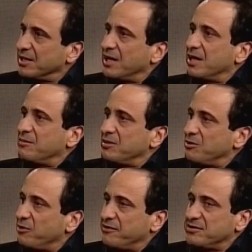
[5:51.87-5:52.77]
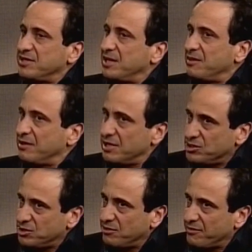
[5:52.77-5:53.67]
I um, mean, we've seen the
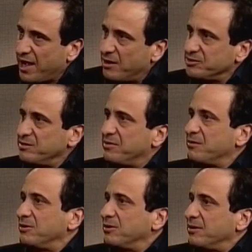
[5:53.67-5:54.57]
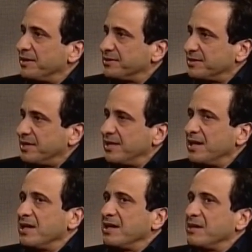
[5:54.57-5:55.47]
issue of the housing bubble that's, uh,
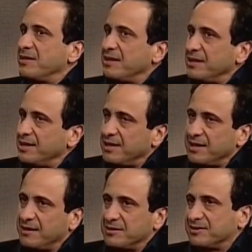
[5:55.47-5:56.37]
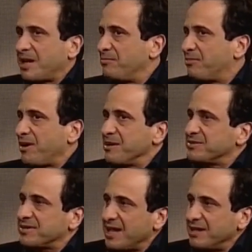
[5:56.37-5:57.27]
and the the subprime
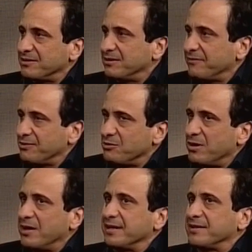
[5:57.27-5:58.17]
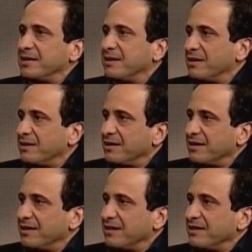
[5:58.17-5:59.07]
scandal, if you want.
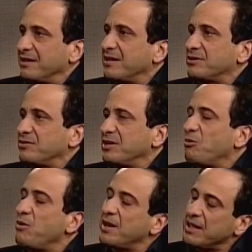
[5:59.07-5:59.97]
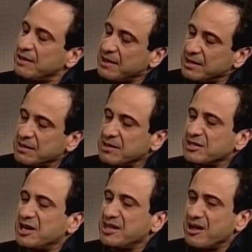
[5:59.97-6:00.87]
Katrina. And, Katrina. Well, the, there's
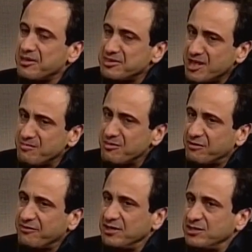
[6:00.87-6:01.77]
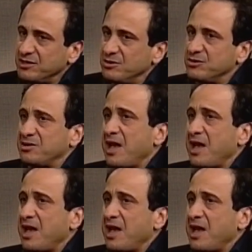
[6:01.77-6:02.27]
a no- number of issues, the